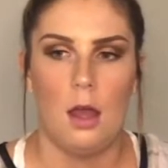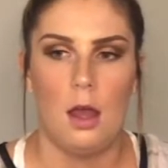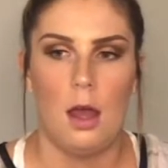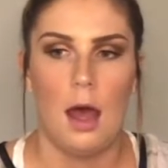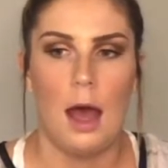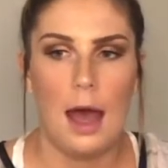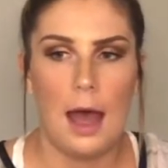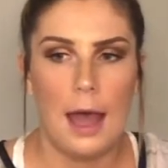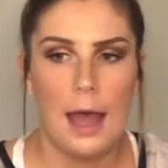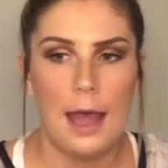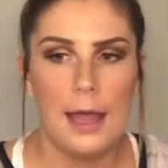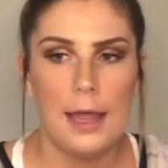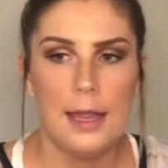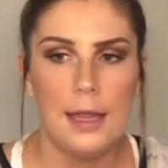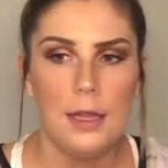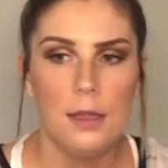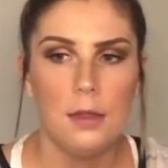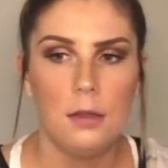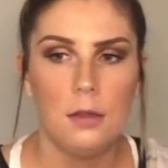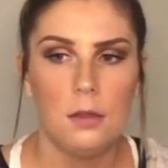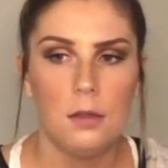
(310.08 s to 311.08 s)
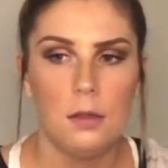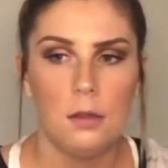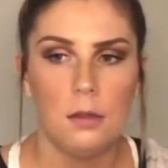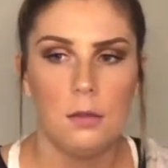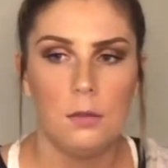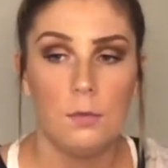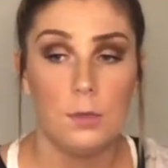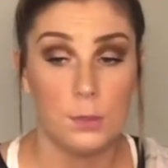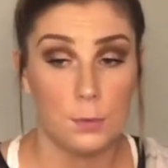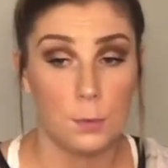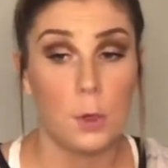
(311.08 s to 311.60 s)
I
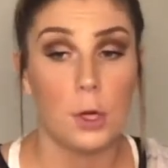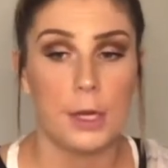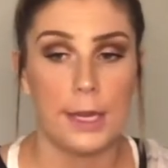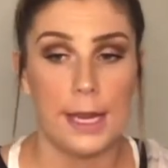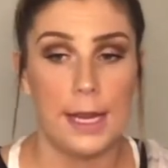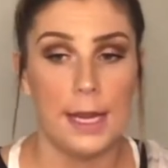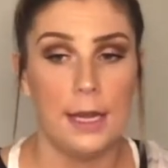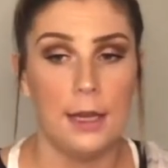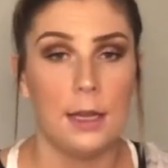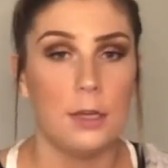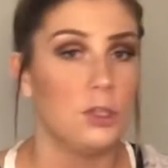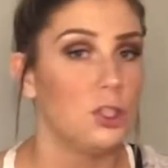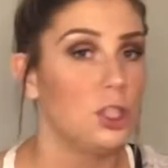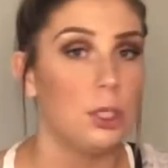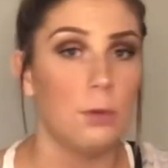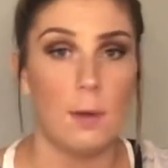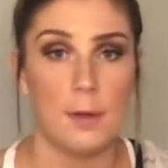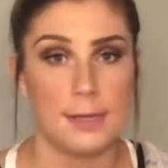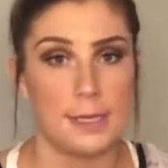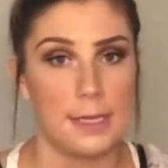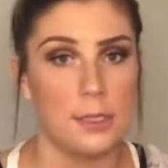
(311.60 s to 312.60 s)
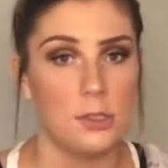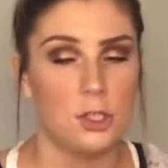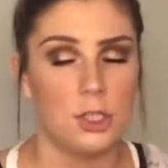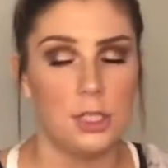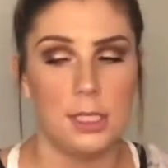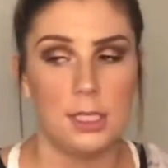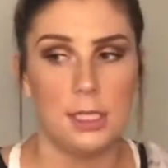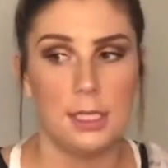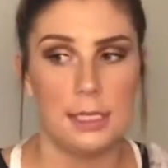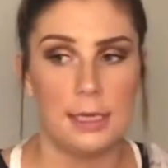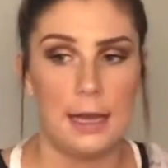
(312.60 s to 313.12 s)
was working and she wasn't.
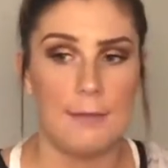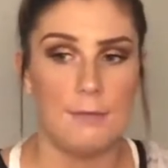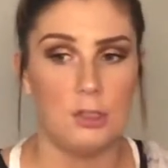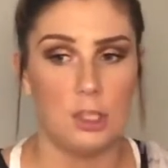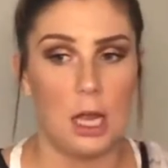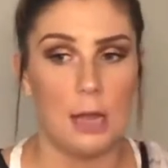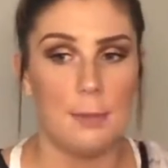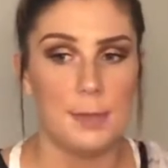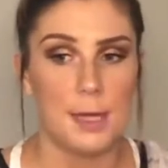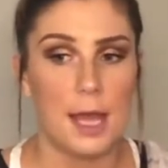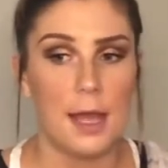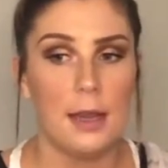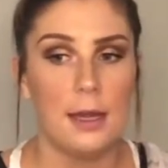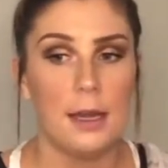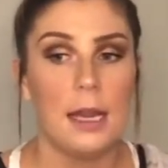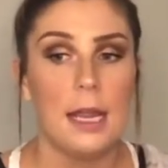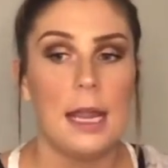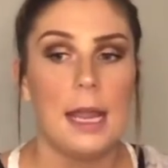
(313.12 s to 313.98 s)
She didn't have a job yet.